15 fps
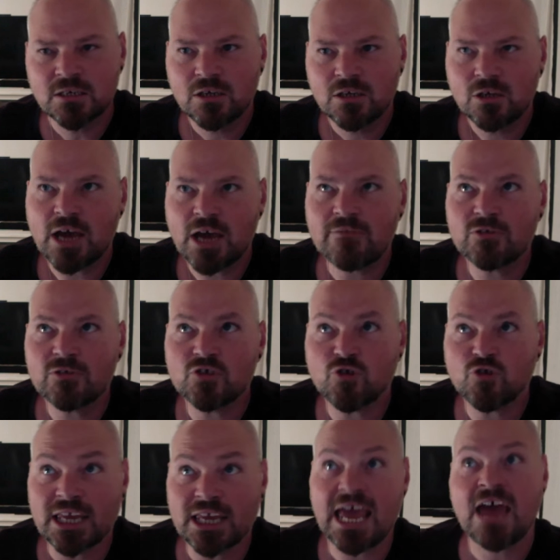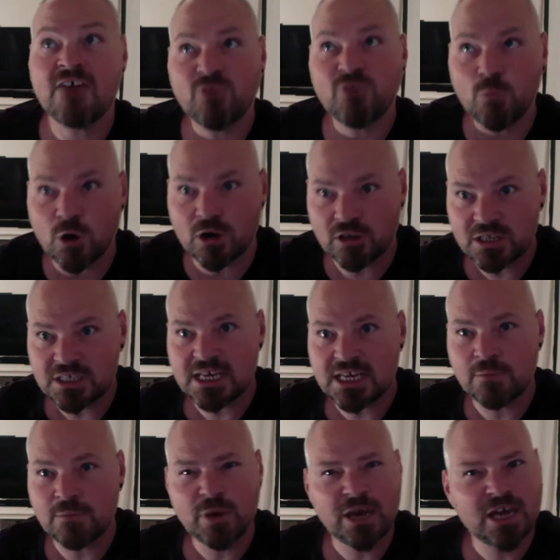You're having to try and get everyone on the
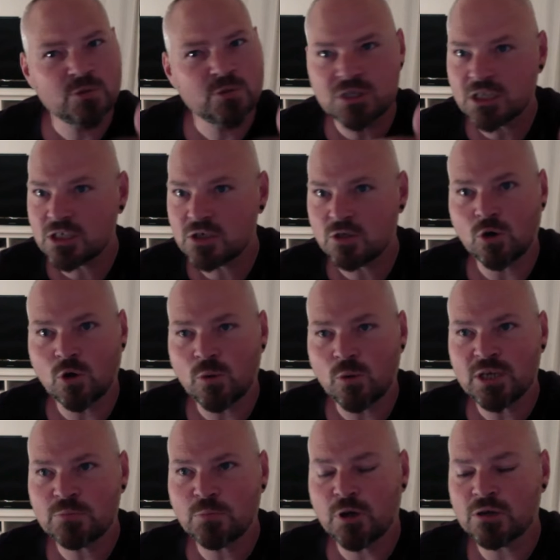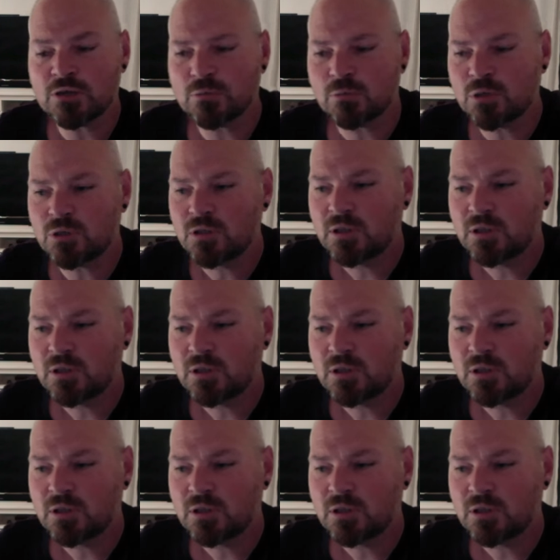same page, which isn't always possible.